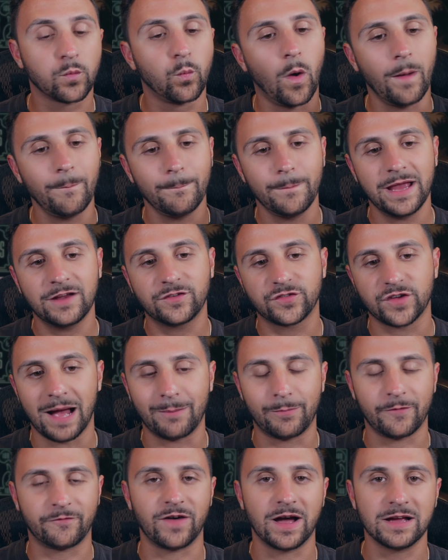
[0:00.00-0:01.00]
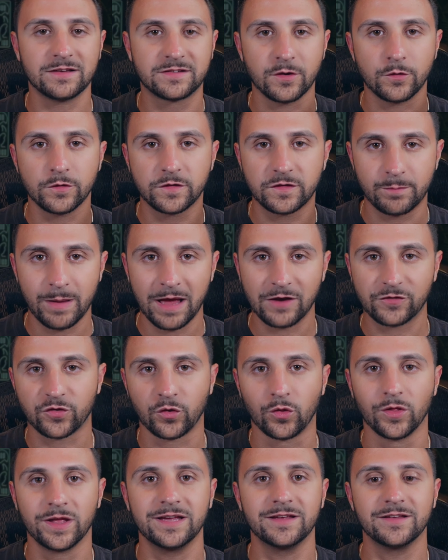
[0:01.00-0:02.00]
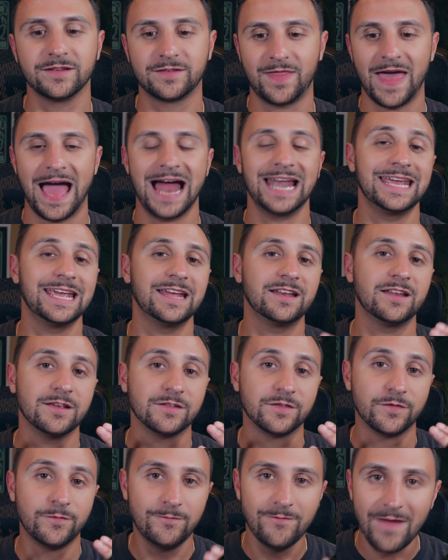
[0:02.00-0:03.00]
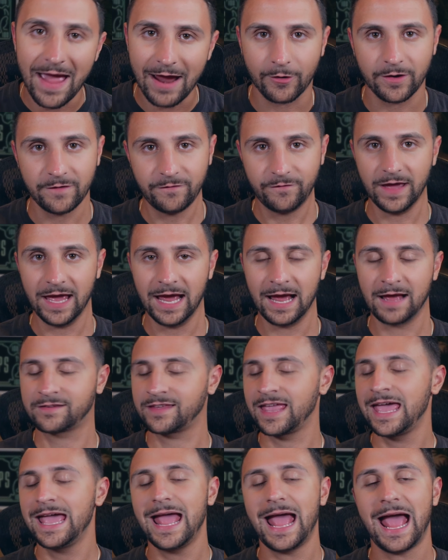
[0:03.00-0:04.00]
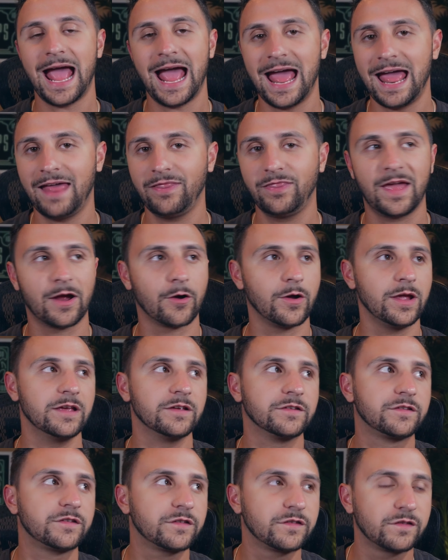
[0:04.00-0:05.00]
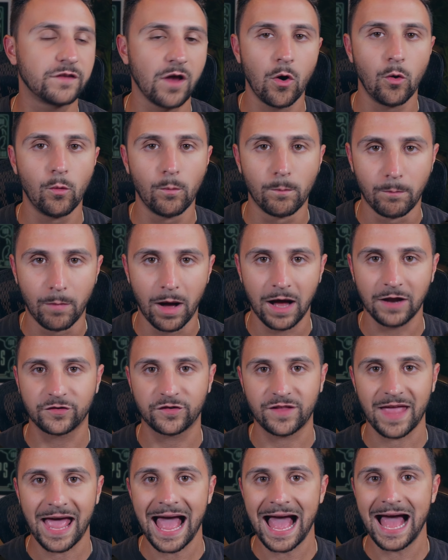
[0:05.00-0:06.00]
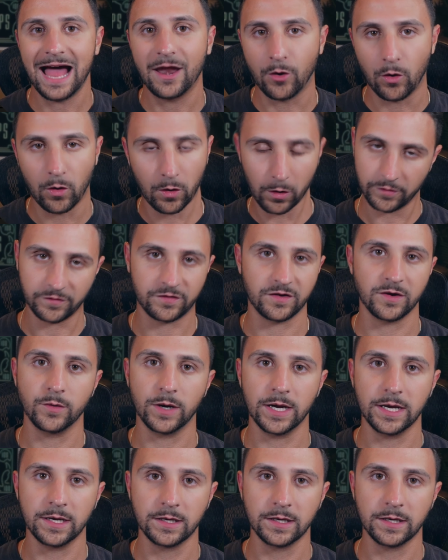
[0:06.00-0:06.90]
what makes Shopify so special is that it is very fast and there is so much to add on to it.